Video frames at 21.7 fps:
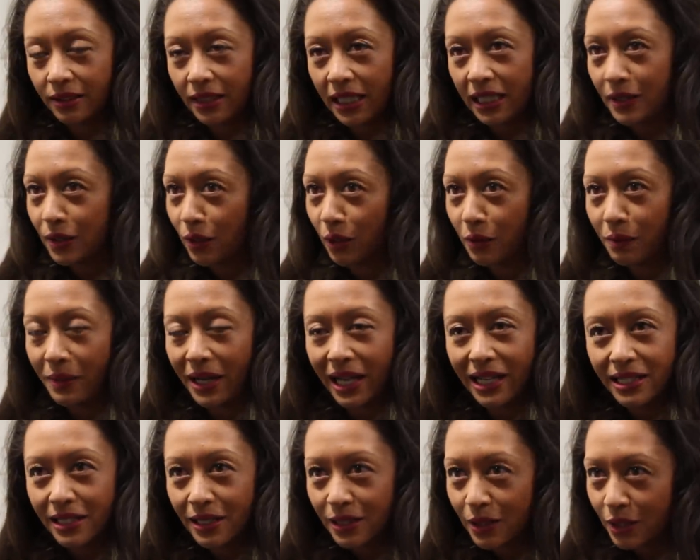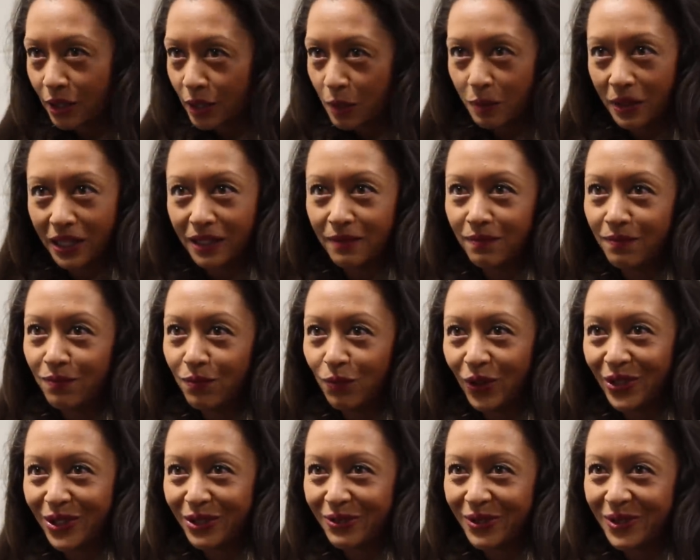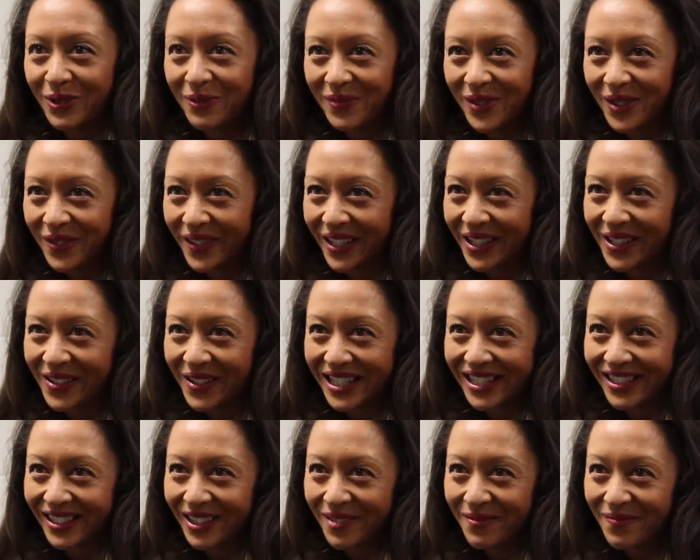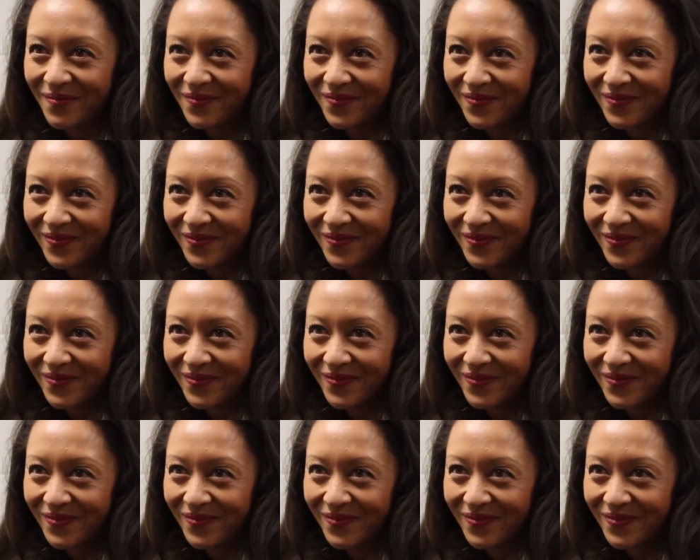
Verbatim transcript: kids on mass, it's just been wonderful. So I've had a great time.